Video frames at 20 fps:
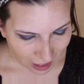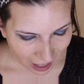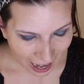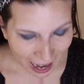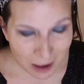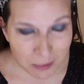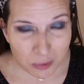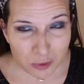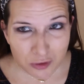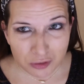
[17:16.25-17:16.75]

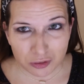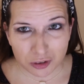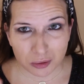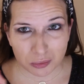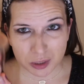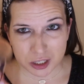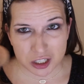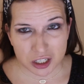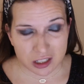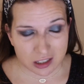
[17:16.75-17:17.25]
I prefer
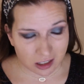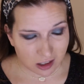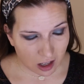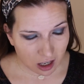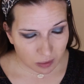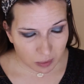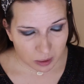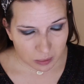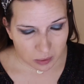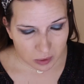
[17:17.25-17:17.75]
brushes. A
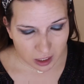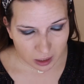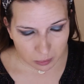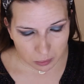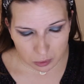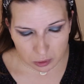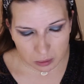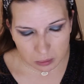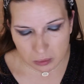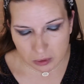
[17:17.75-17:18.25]
lot of people like
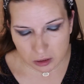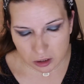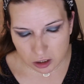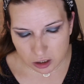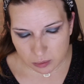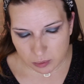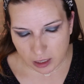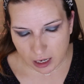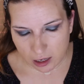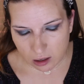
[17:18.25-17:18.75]
beauty
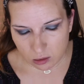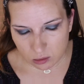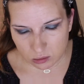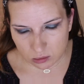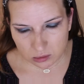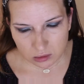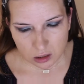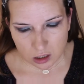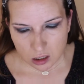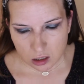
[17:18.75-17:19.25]
blenders, but I don't